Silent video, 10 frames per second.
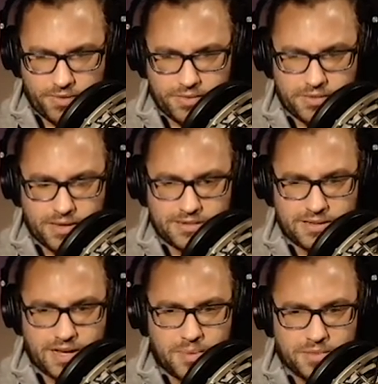so that's in
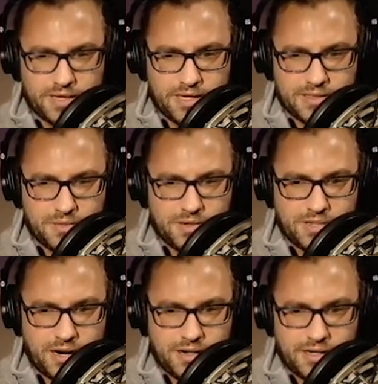a couple days, doing a
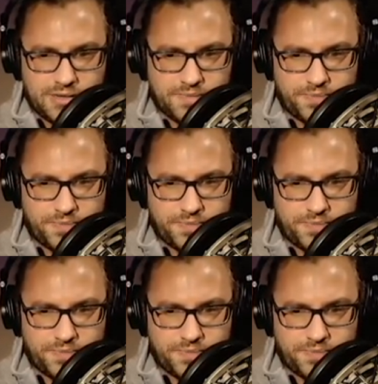charity